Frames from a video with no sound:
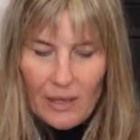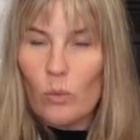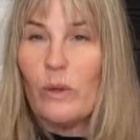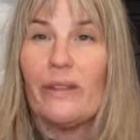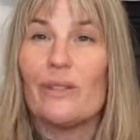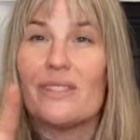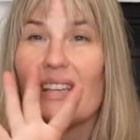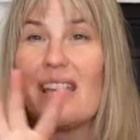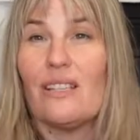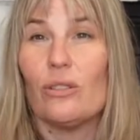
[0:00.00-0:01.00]
It will
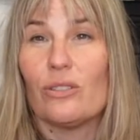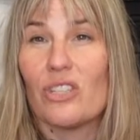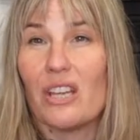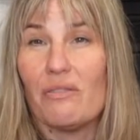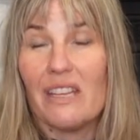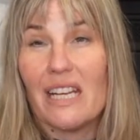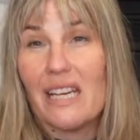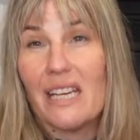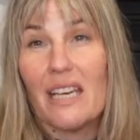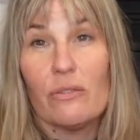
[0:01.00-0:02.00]
say Dolce
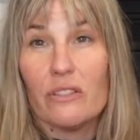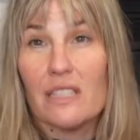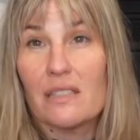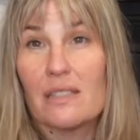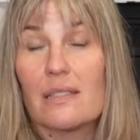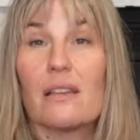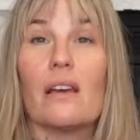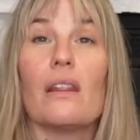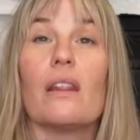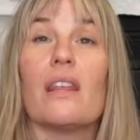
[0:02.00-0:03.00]
Vita if it's
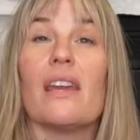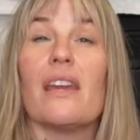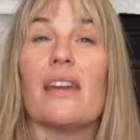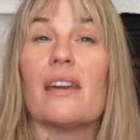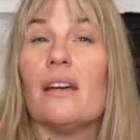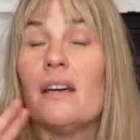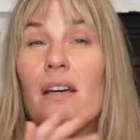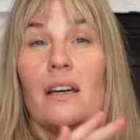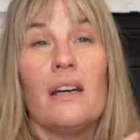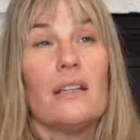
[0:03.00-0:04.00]
the
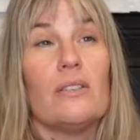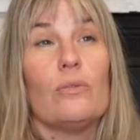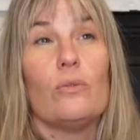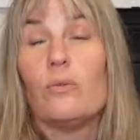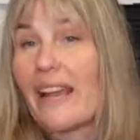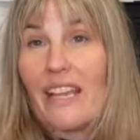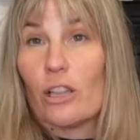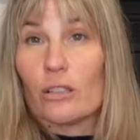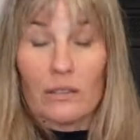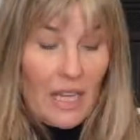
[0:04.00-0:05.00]

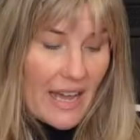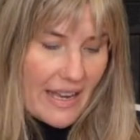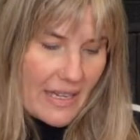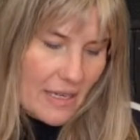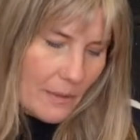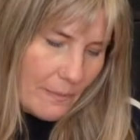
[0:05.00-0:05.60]
regular line.